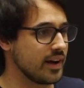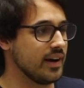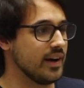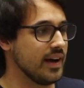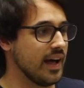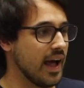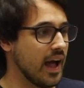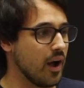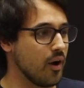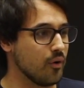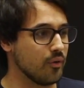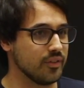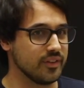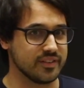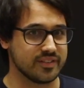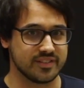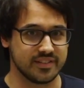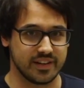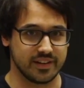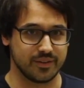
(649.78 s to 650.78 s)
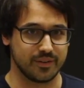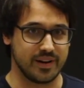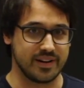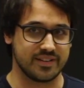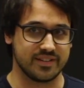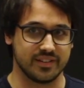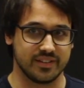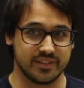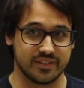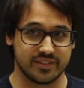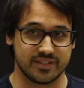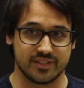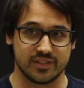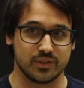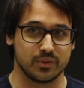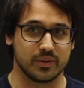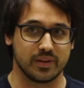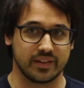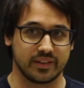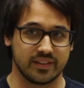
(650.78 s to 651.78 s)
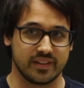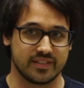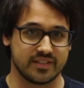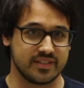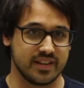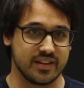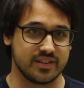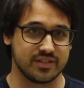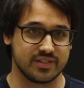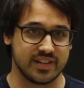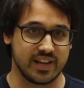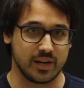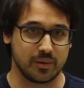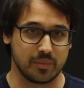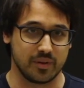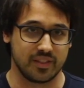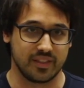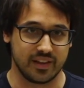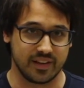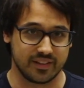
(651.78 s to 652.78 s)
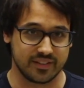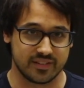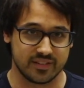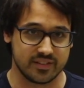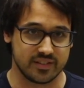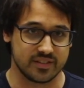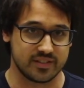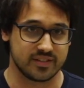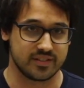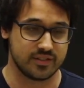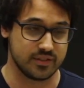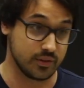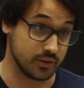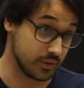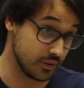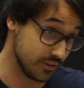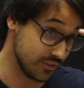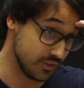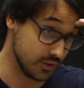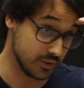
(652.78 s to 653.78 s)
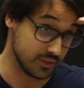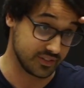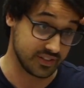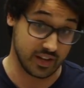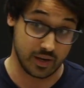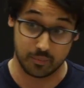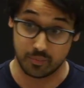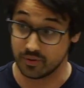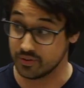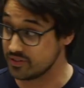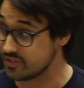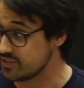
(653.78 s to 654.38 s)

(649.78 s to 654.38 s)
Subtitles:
how this generation is doing this edutainment thing is to just show you a few examples.